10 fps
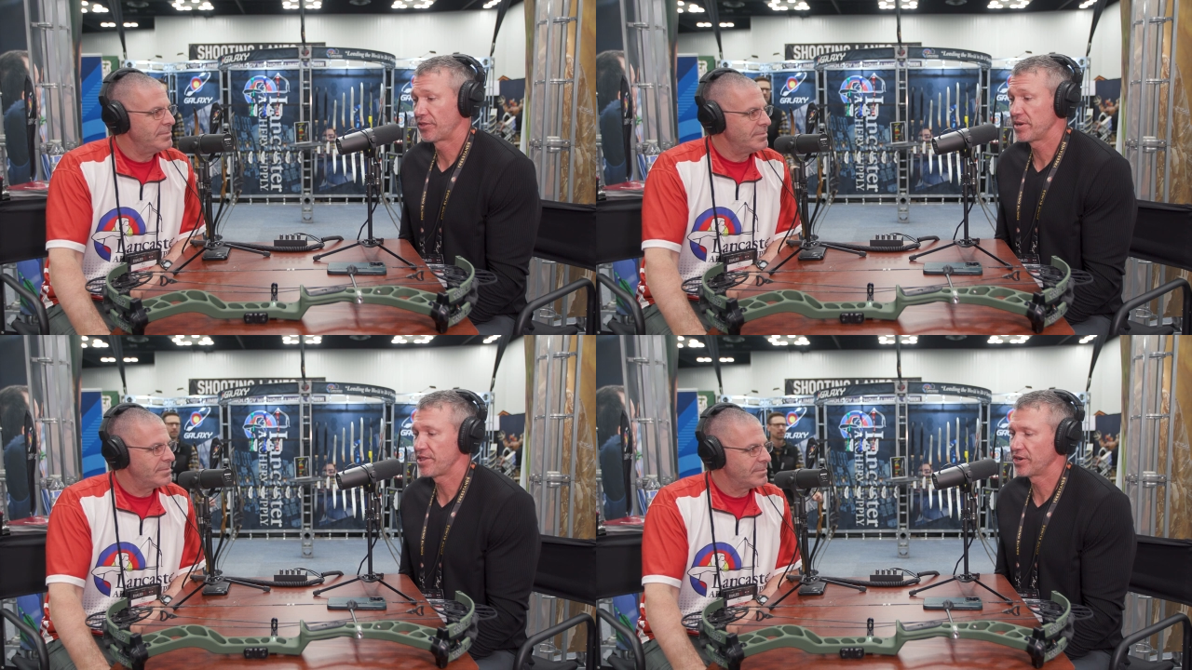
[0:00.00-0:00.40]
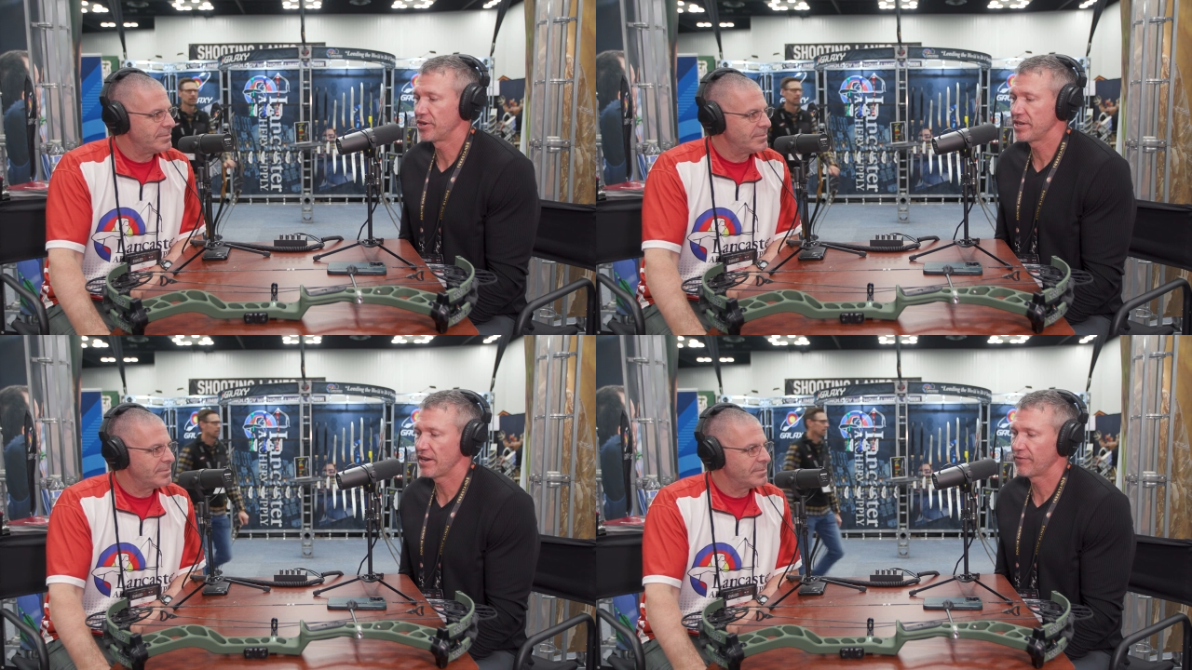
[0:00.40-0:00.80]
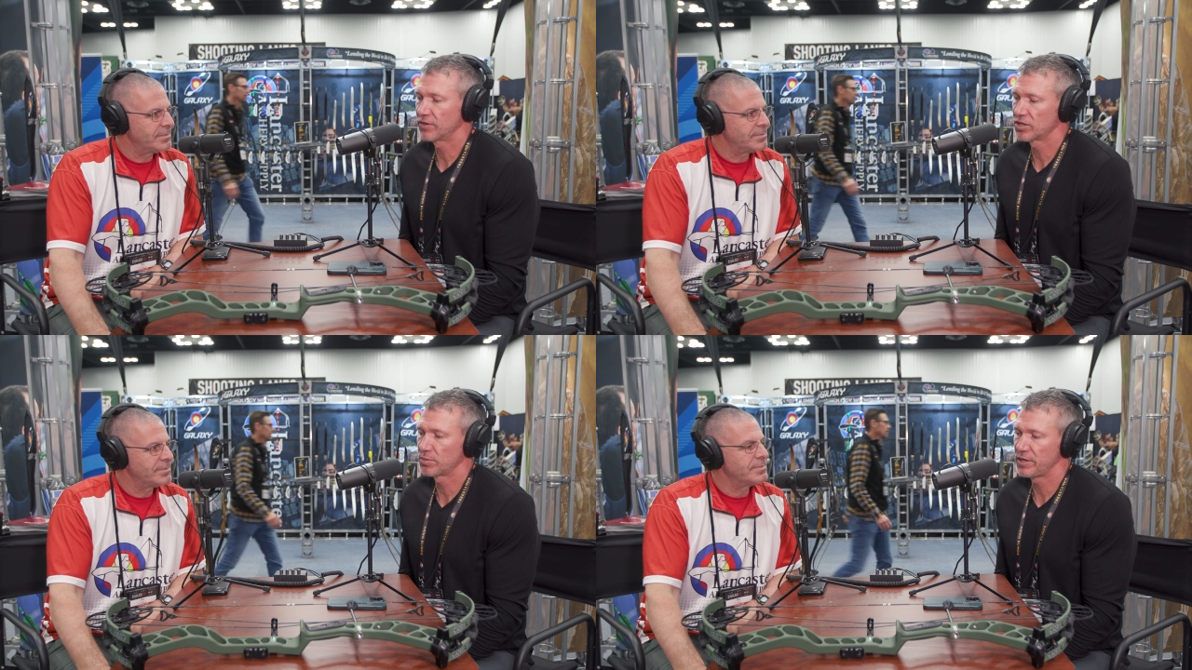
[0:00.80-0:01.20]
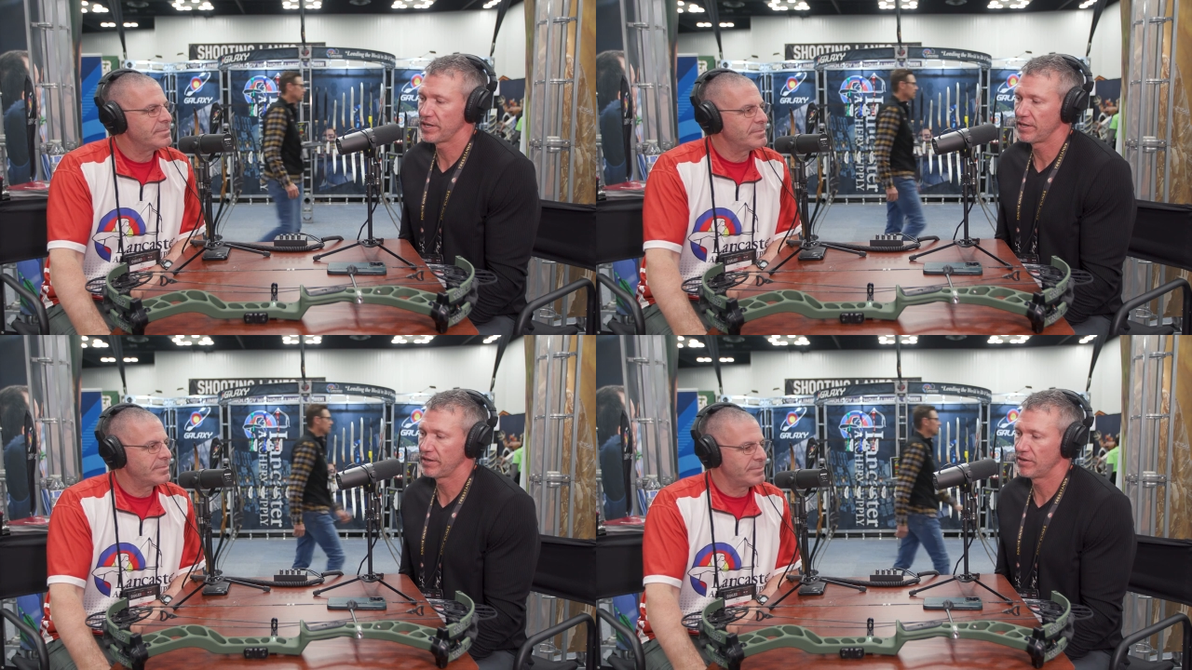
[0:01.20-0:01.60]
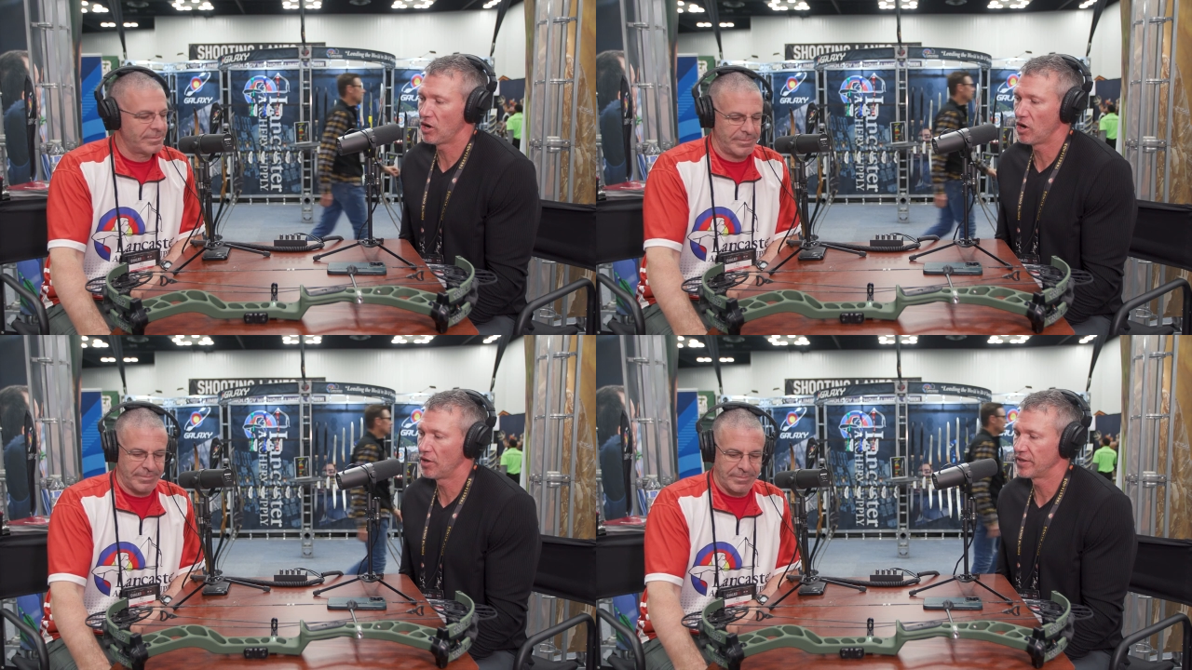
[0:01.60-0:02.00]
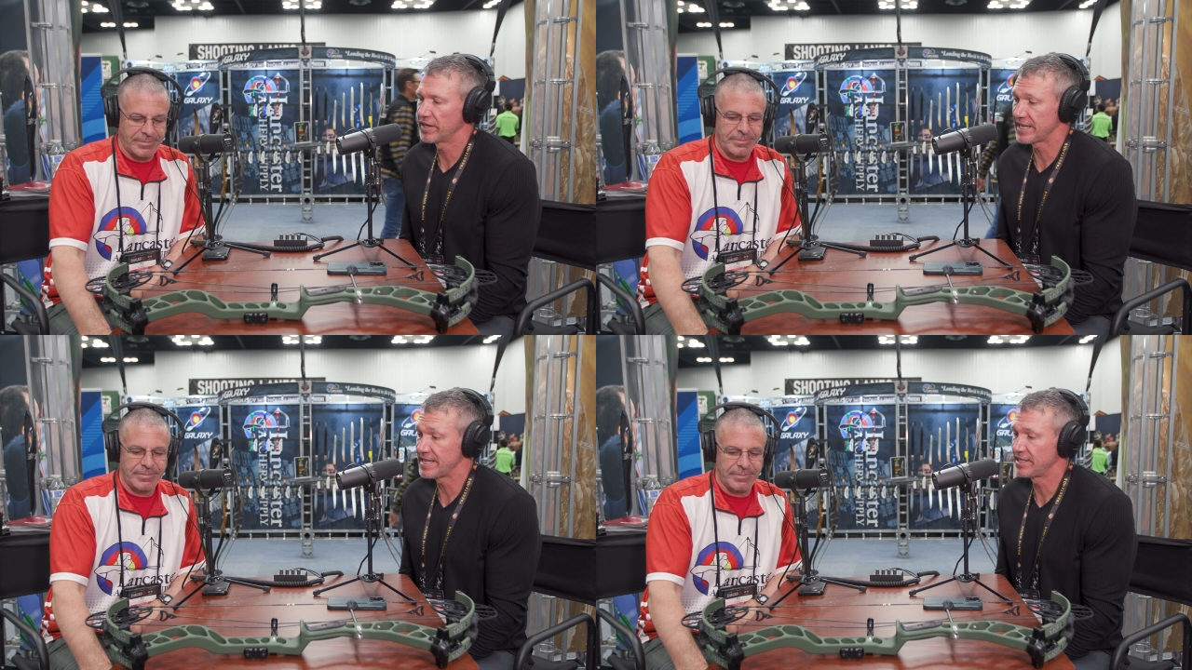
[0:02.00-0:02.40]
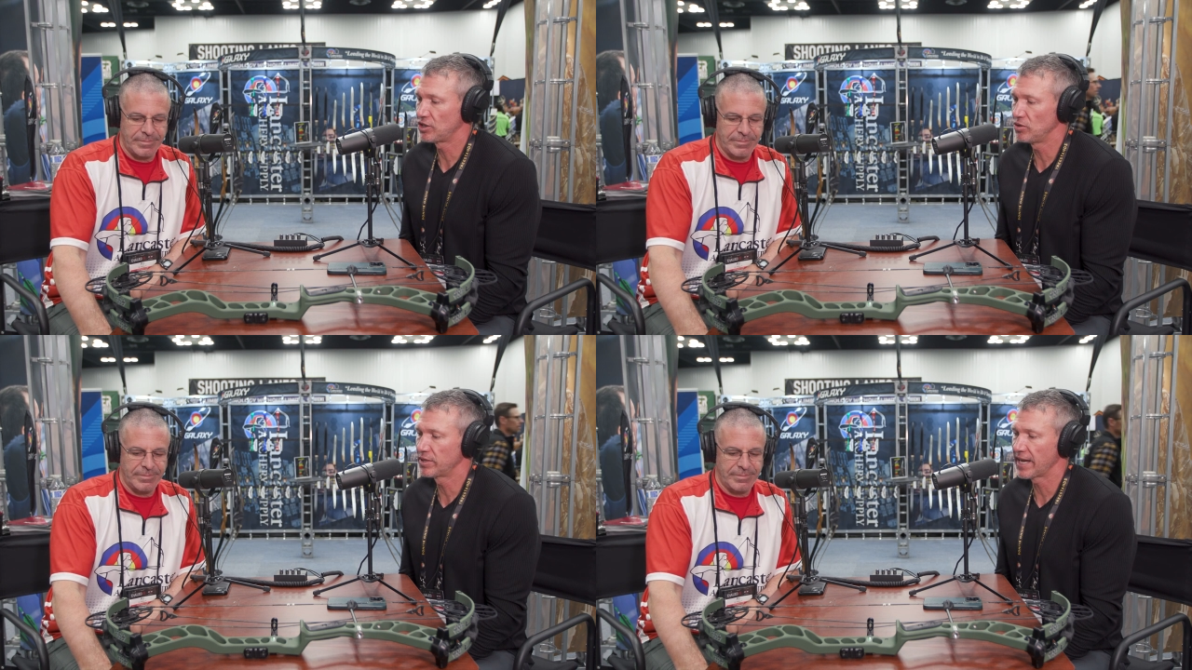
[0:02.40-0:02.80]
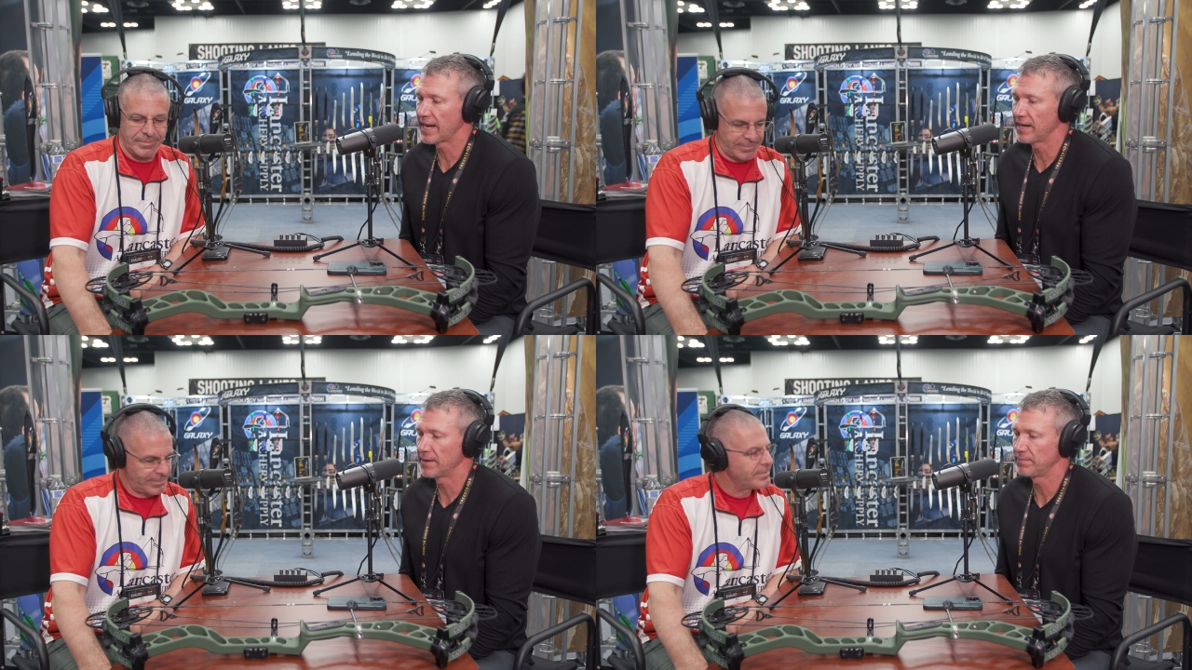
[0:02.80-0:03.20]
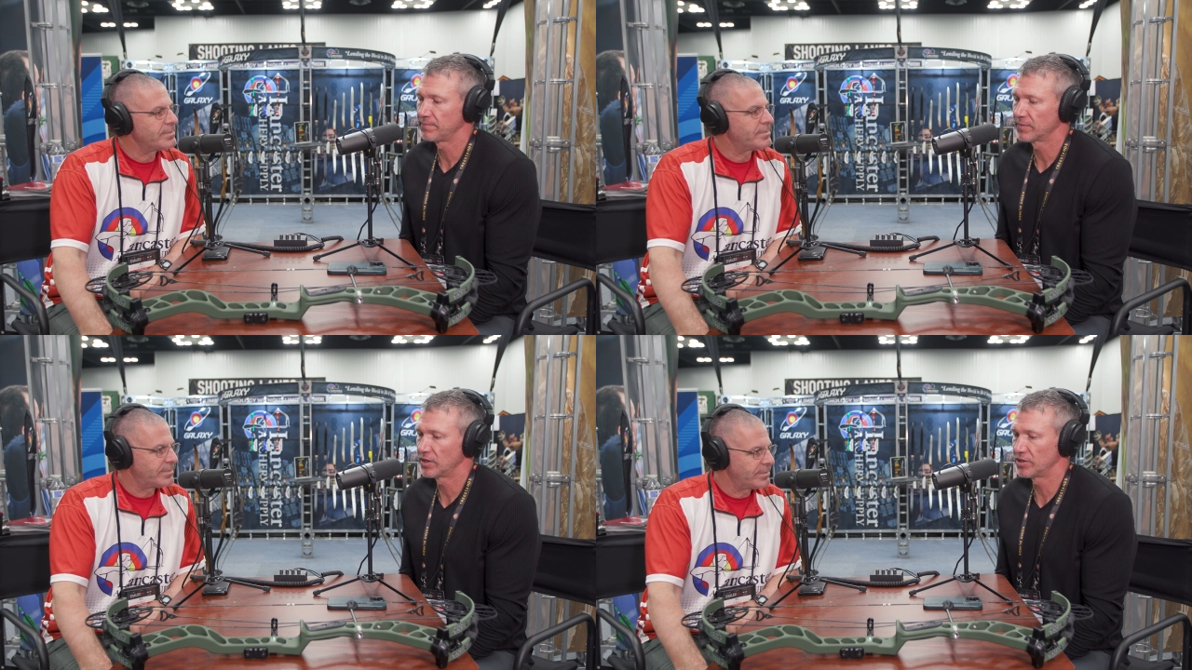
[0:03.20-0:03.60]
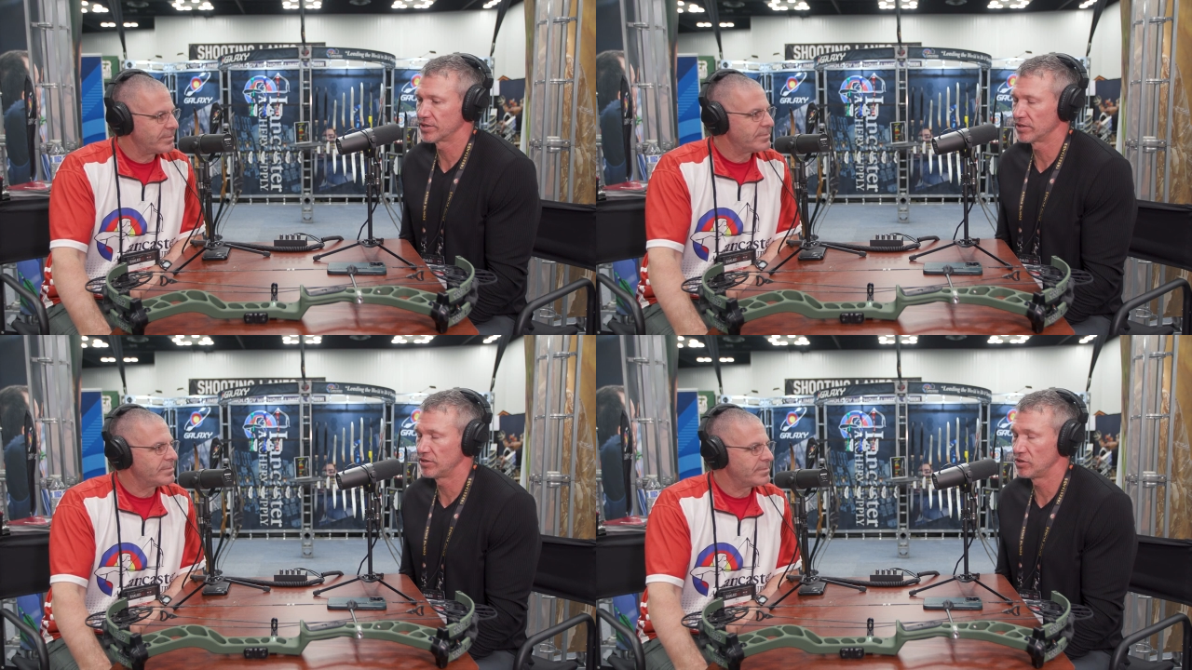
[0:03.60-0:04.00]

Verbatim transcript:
Speaker 1: three thirty-eight for speed on the E two cam. There's a